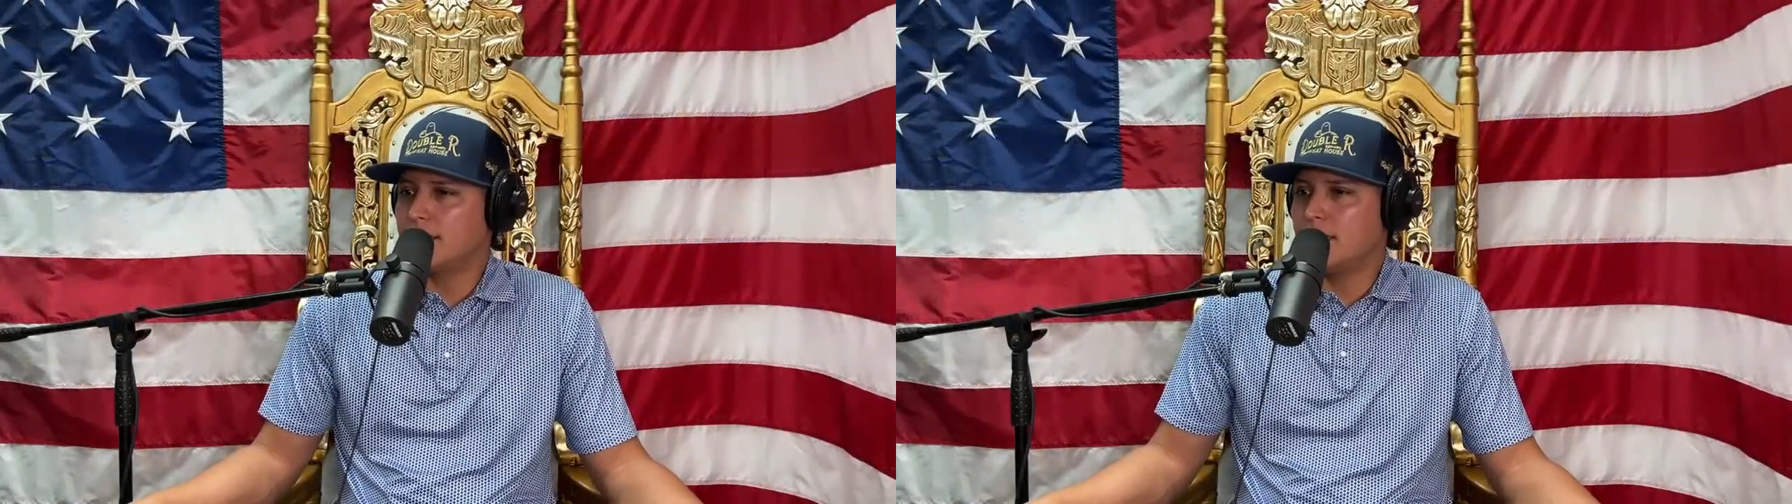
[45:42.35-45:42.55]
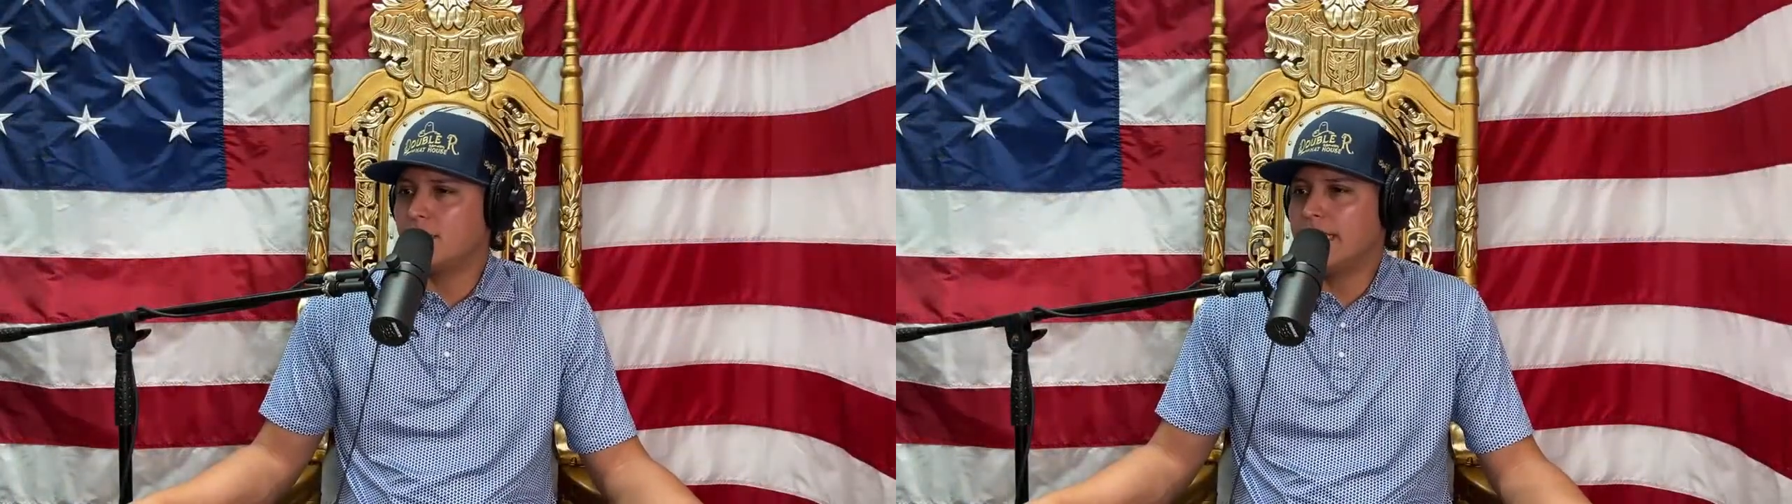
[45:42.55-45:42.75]

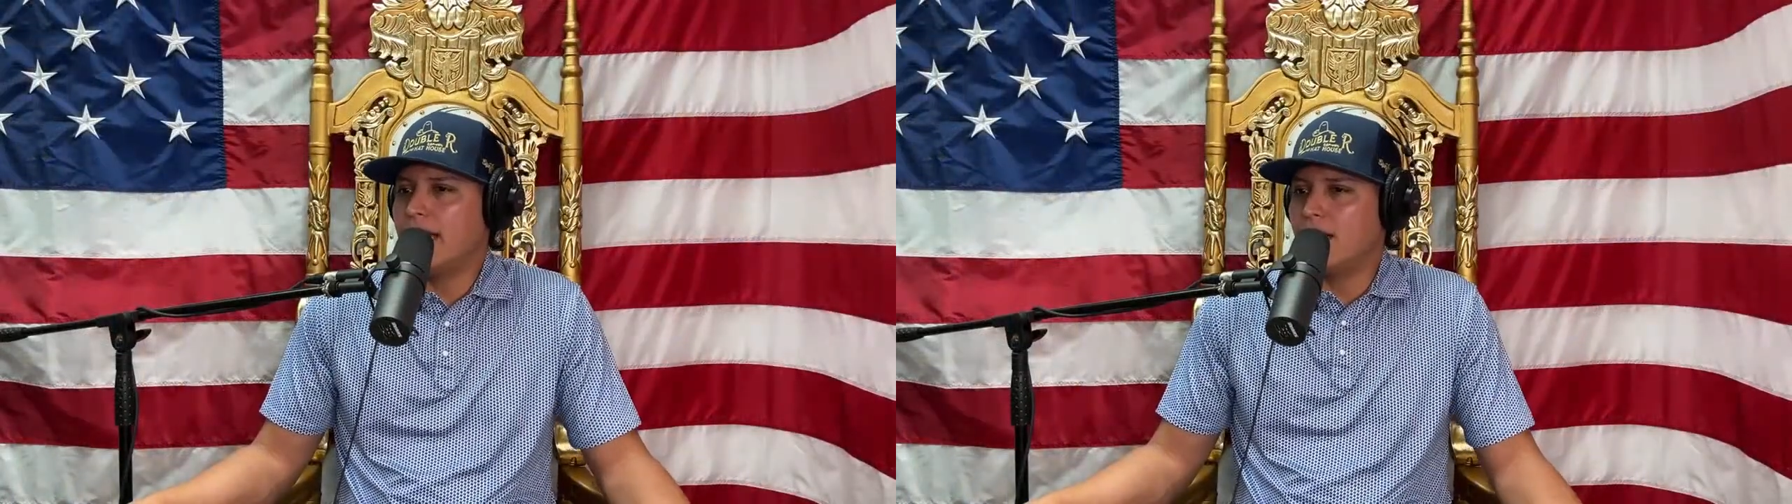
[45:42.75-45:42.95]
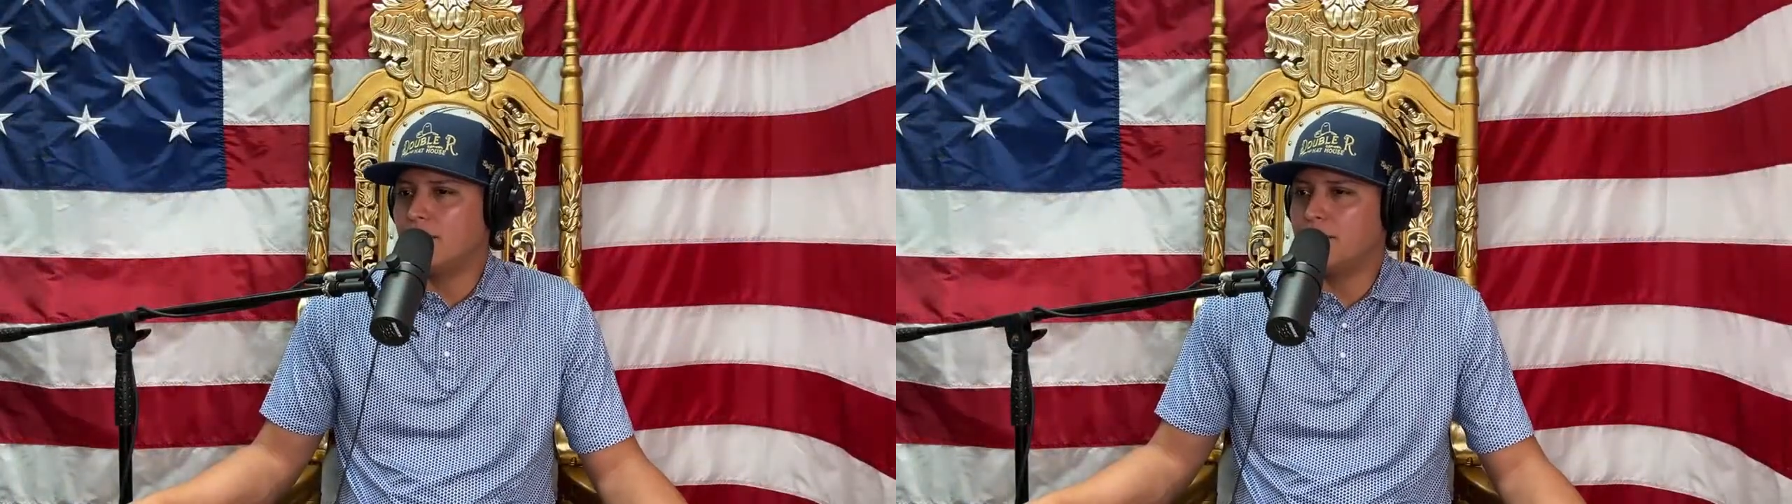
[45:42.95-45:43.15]
no
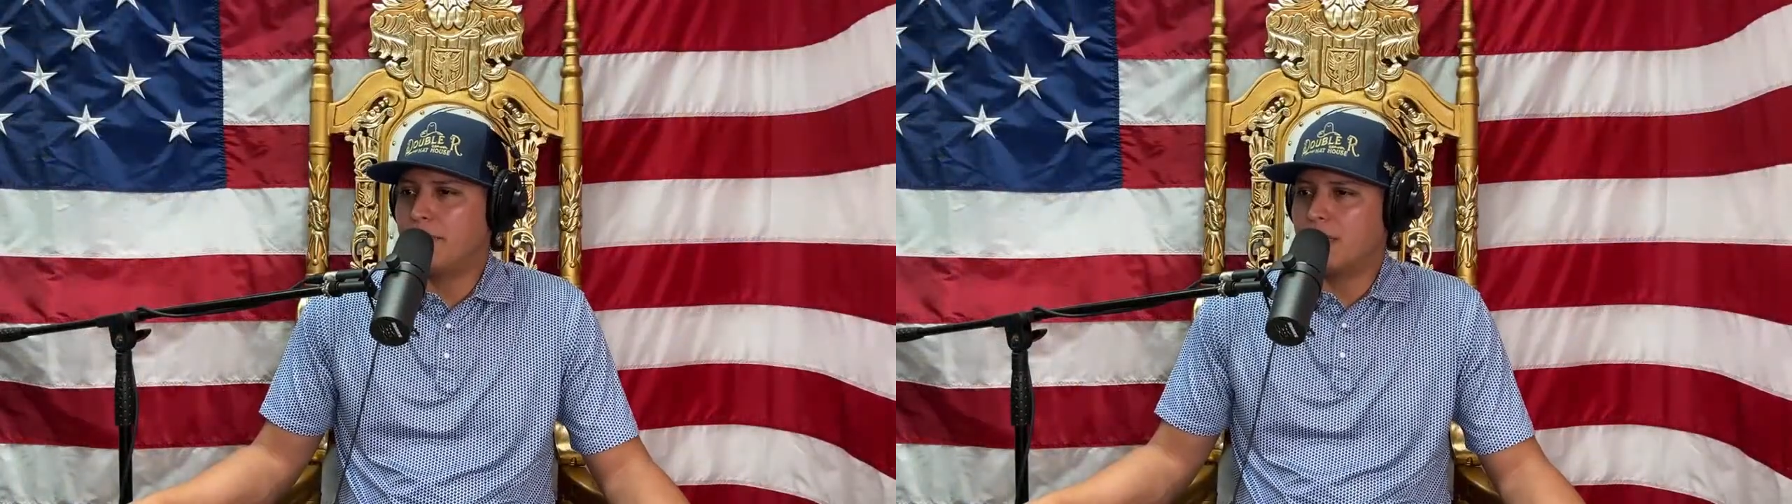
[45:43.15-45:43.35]
doubt.